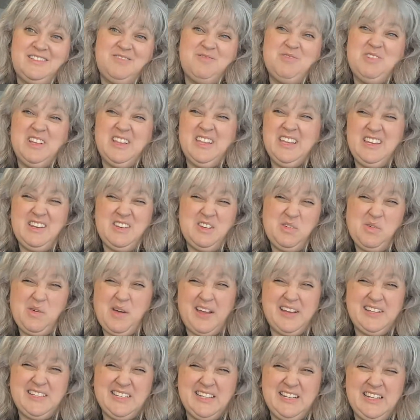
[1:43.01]
really knew
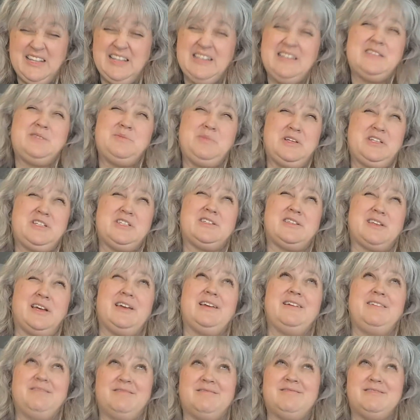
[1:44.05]
I did it as much as
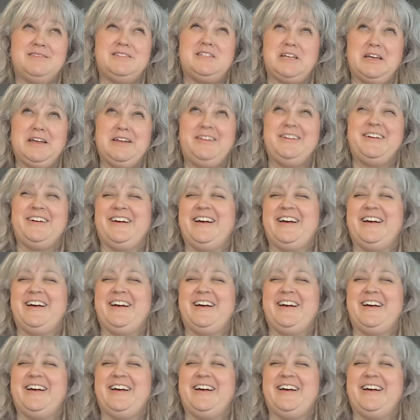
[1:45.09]
I did.